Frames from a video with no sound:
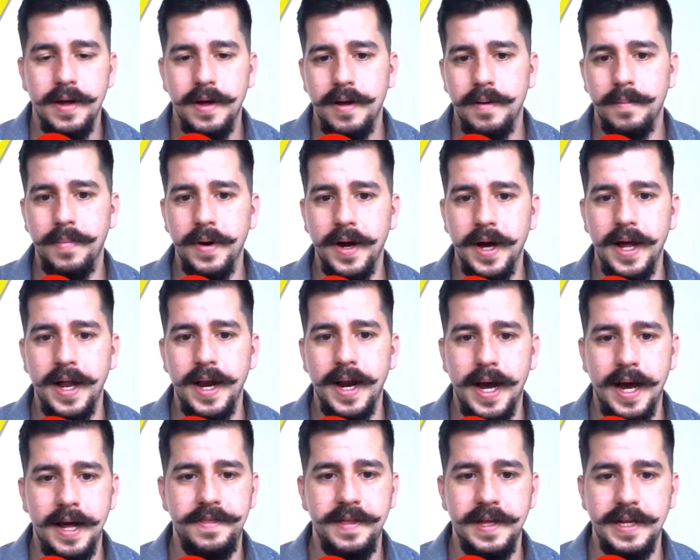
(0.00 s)
But
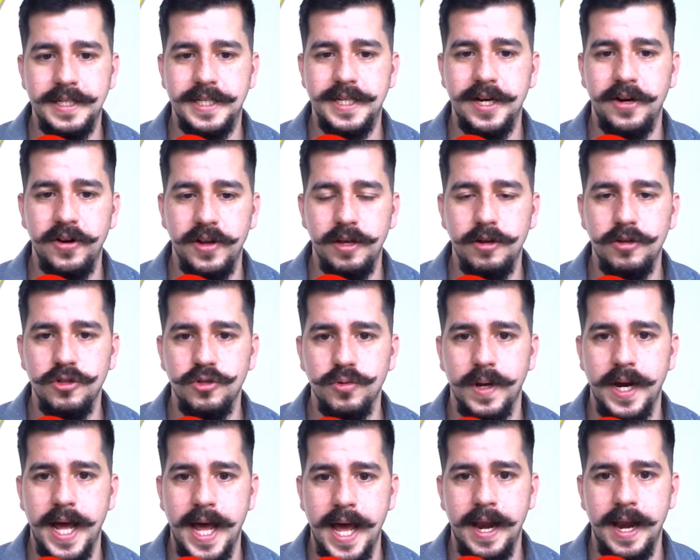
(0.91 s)
I think Jerry Hughes
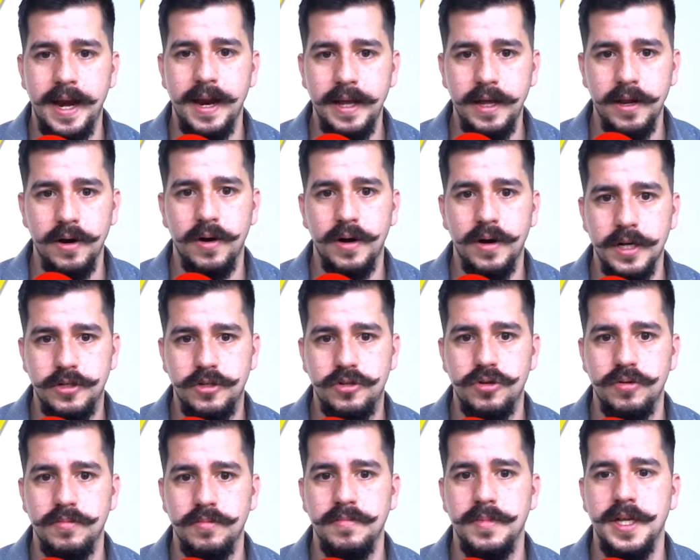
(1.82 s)
would add, a
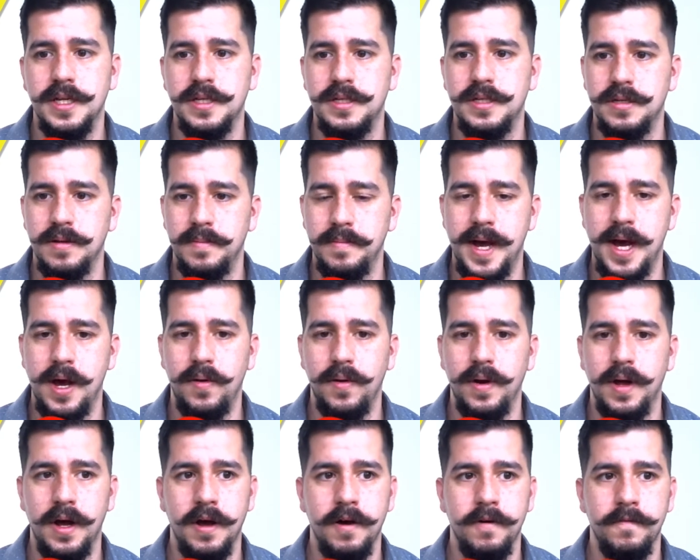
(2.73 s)
tremendous
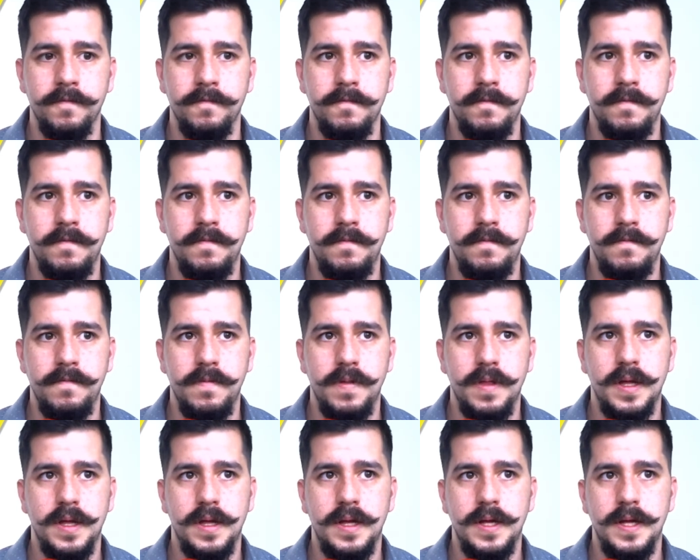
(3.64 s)
amount of
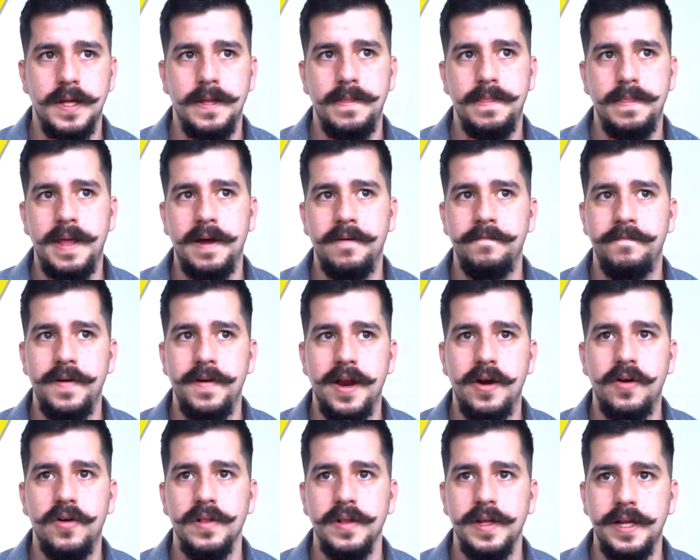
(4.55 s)
not
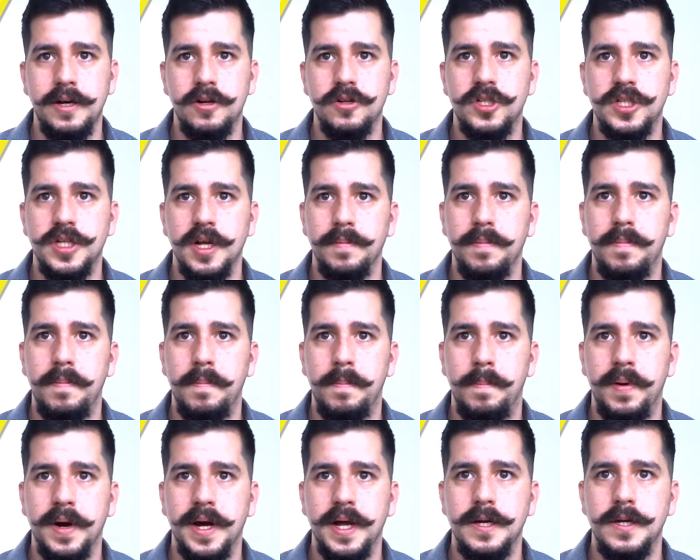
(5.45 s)
veteran leadership,
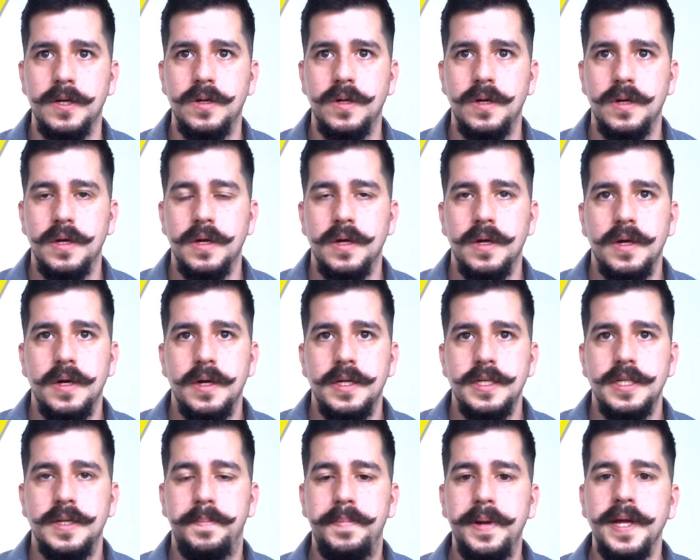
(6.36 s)
but
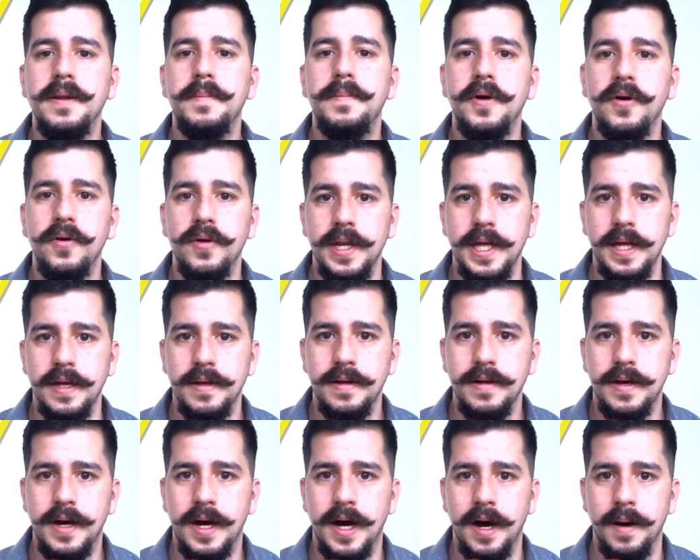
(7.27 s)
dependability
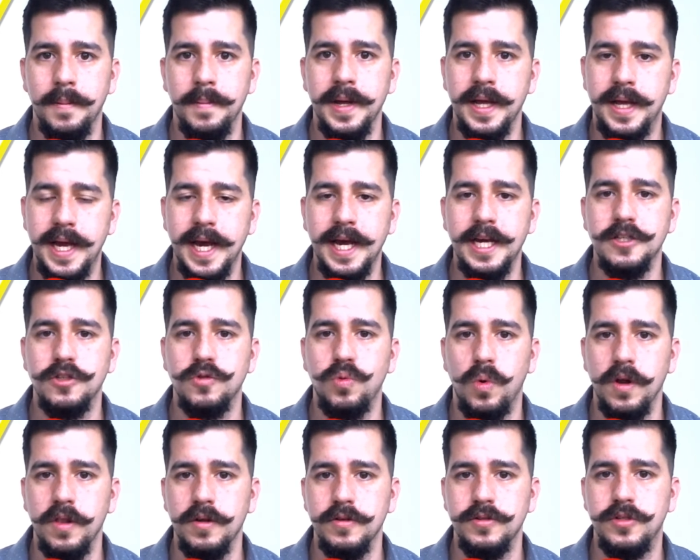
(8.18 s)
in case
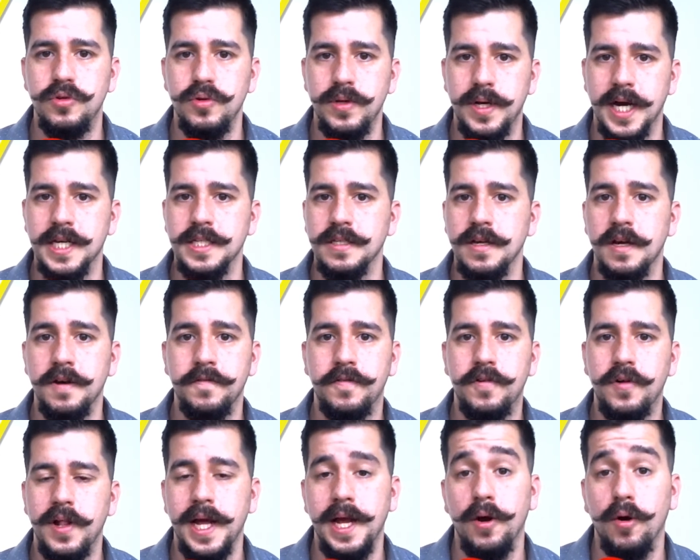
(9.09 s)
one of those two guys of
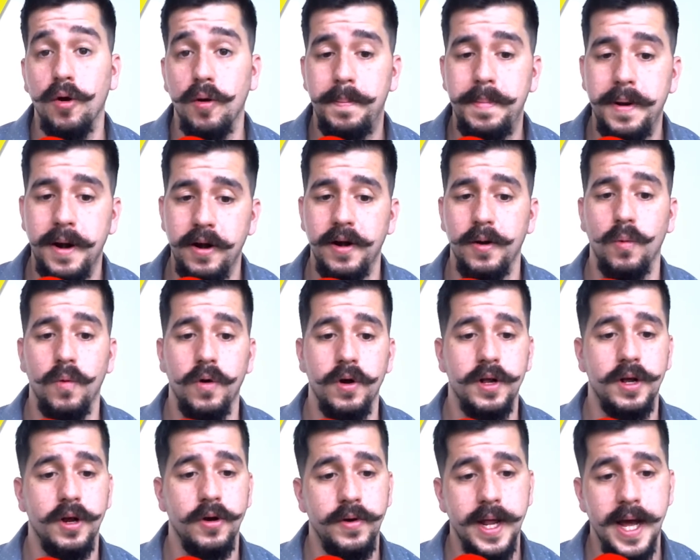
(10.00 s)
Clay or Perry were
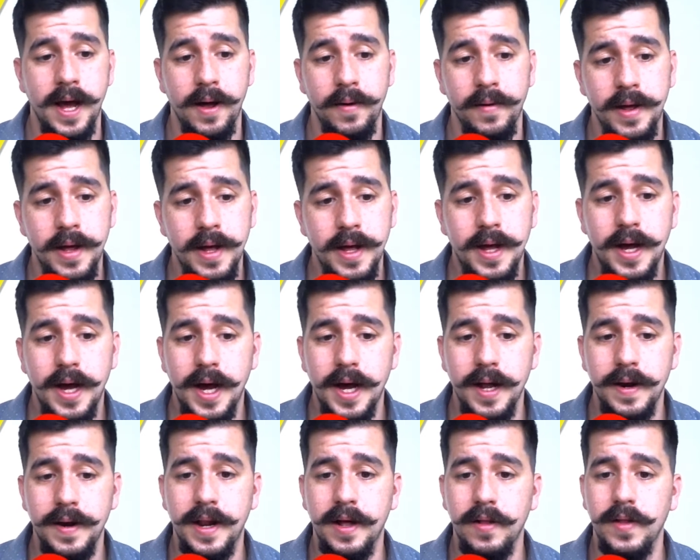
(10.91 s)
to go down.
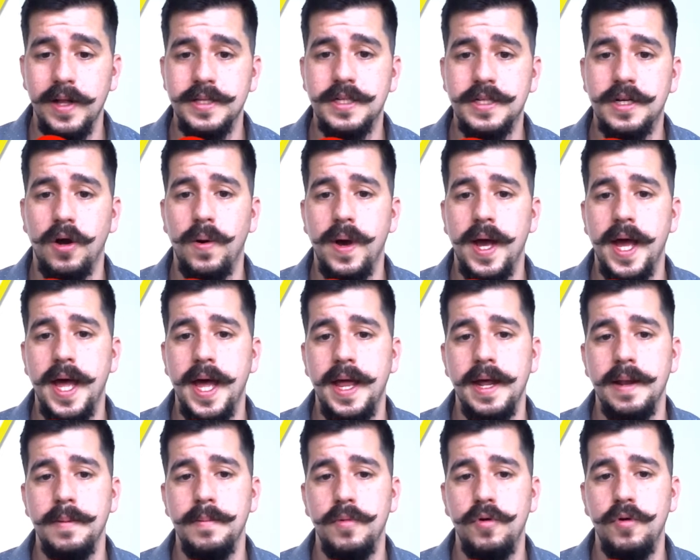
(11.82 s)
Now let's go ahead
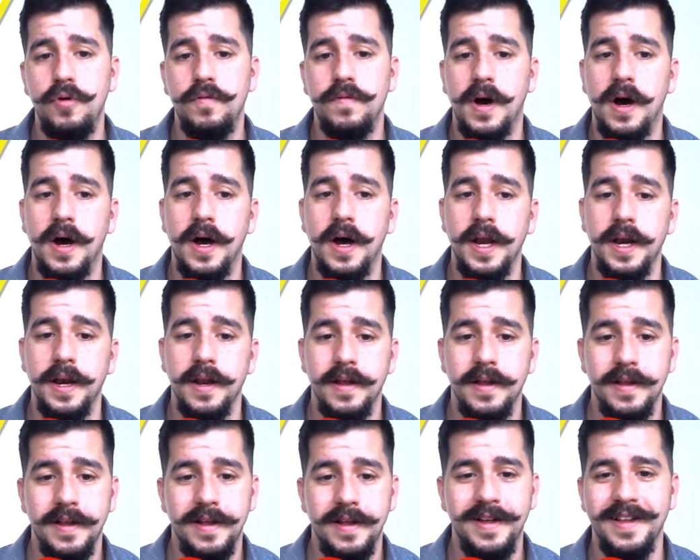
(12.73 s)
and move on.
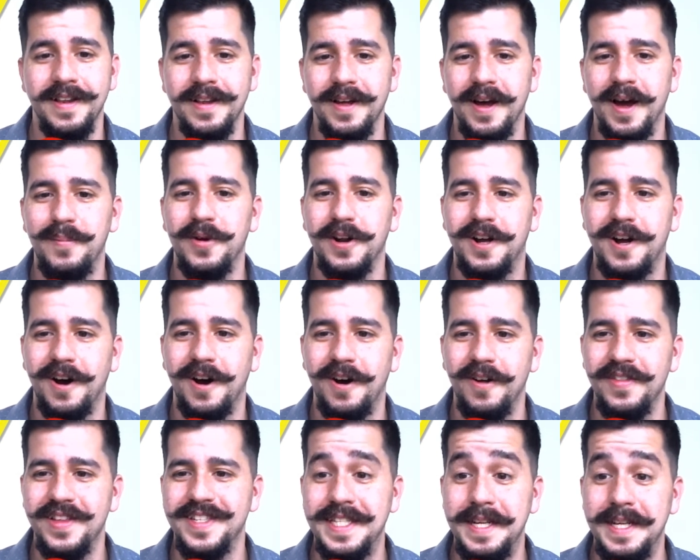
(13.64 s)
I'm going to
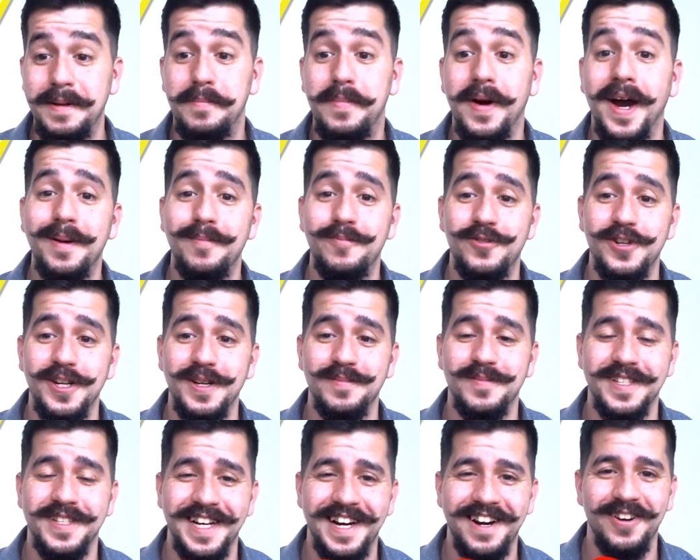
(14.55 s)
call this the pipe
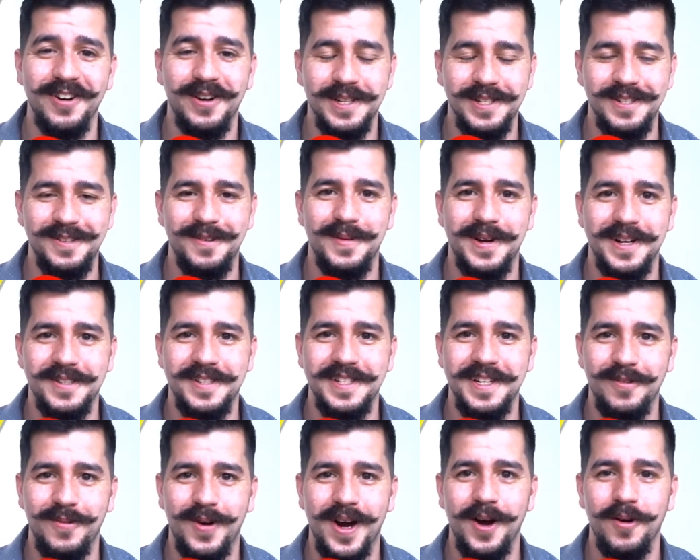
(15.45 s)
dream scenario because you're about to
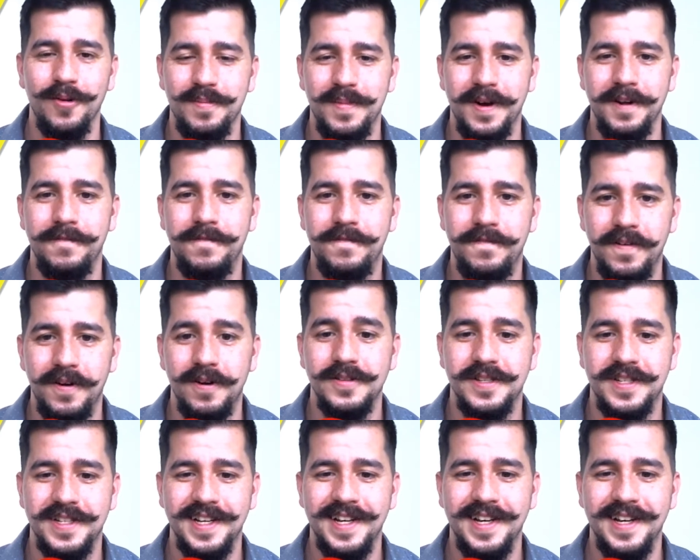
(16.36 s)
see why with my
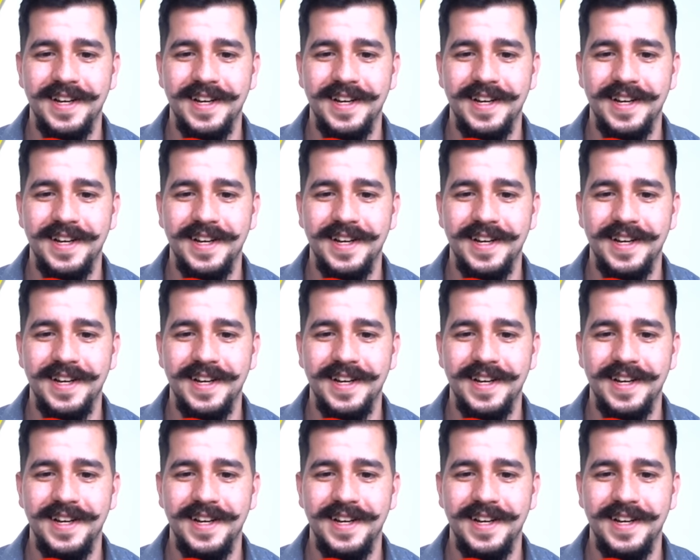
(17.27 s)
first